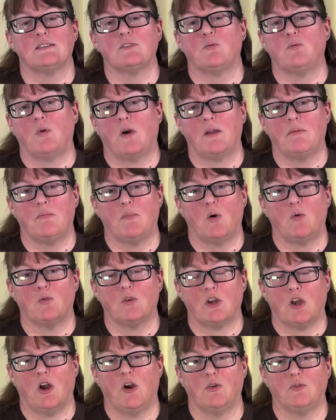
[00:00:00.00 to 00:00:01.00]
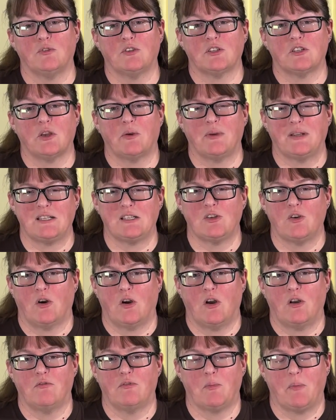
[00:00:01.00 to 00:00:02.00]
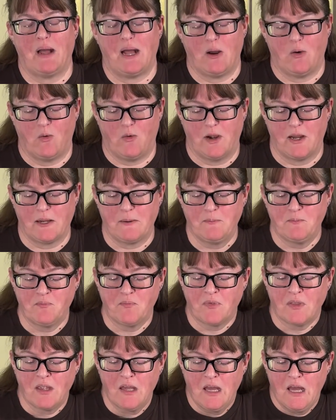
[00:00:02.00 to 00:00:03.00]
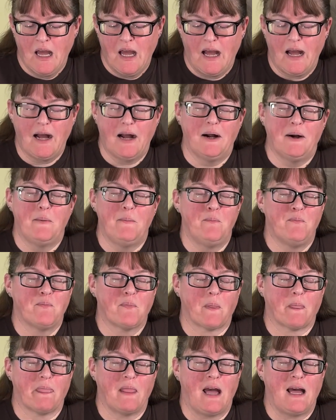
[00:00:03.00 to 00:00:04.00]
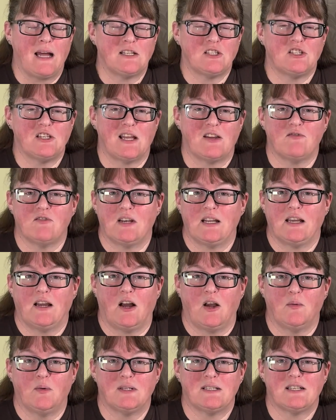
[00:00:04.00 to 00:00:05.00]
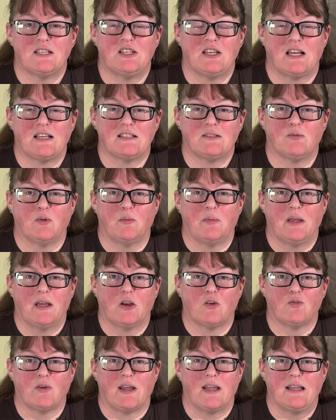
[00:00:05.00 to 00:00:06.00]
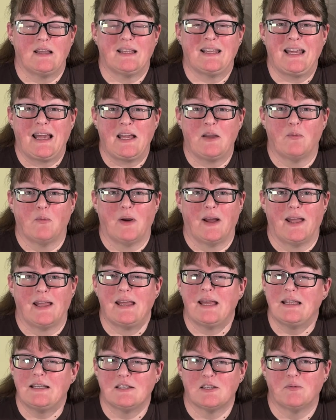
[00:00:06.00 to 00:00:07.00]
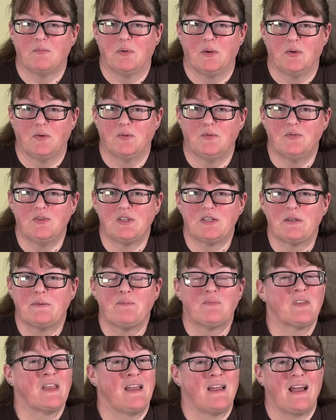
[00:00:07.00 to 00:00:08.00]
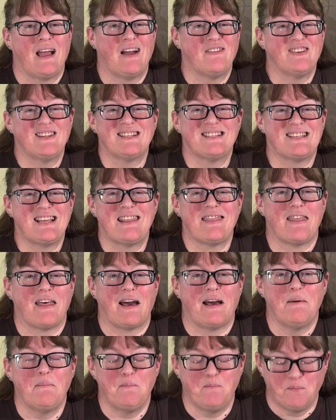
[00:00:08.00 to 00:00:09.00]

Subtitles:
white mould coat, so it's not overpowering. That generally I would suggest would be a great gateway into blues. Having said that,